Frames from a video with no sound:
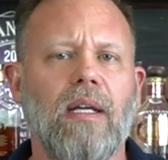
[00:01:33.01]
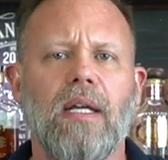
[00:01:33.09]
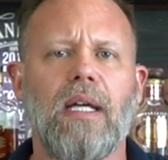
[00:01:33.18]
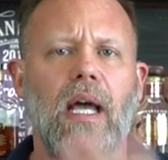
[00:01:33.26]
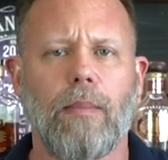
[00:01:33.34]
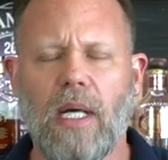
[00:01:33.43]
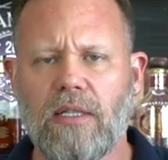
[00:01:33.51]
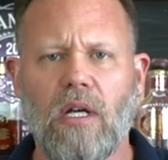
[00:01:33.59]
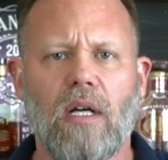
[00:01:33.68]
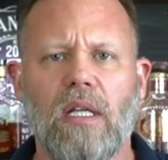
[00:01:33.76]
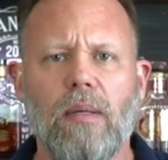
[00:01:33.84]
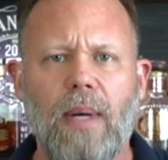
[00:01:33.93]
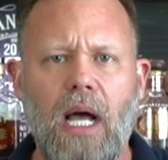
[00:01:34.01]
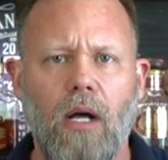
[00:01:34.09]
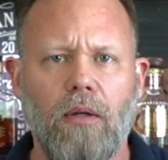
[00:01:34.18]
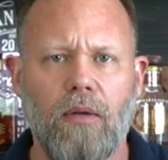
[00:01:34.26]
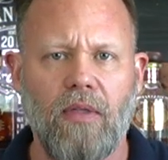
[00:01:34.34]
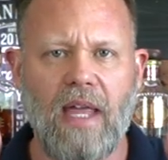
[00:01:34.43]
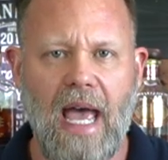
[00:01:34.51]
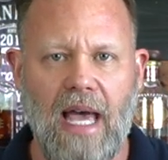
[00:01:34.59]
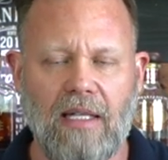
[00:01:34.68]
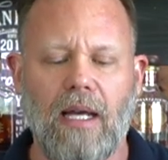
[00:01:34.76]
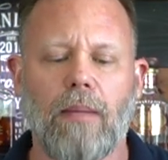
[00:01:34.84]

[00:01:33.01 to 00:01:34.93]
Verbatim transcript: I'm not talking about that.